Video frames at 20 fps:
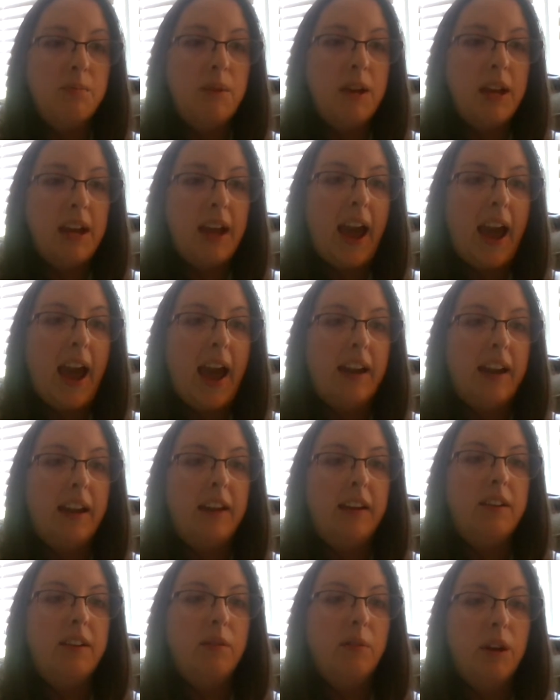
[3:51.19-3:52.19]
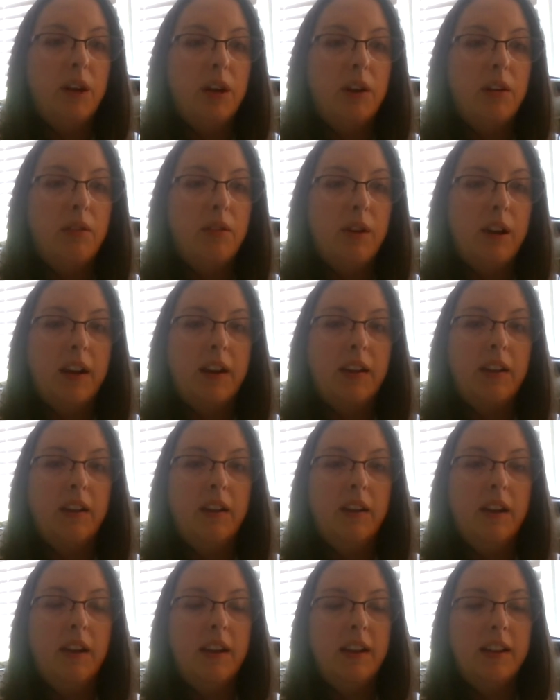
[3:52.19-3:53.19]
being added to what you're doing.
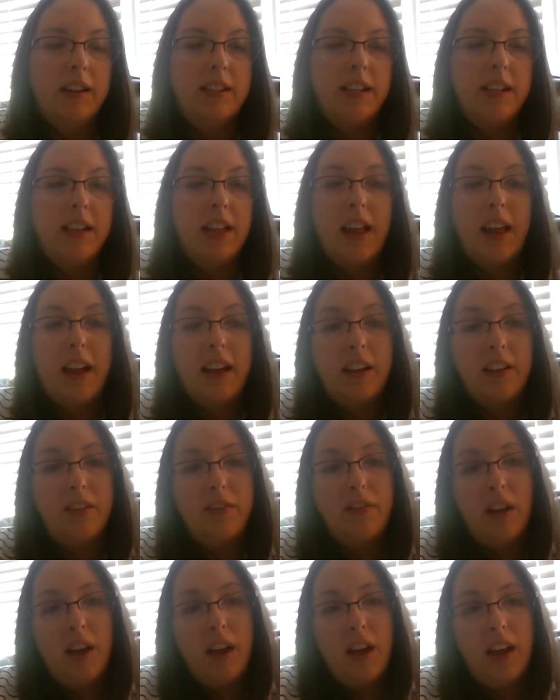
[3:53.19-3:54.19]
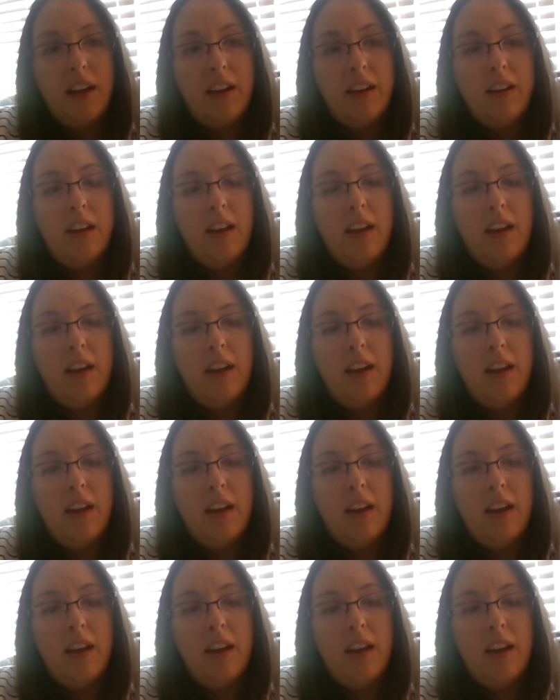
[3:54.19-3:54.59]
And so they like to fund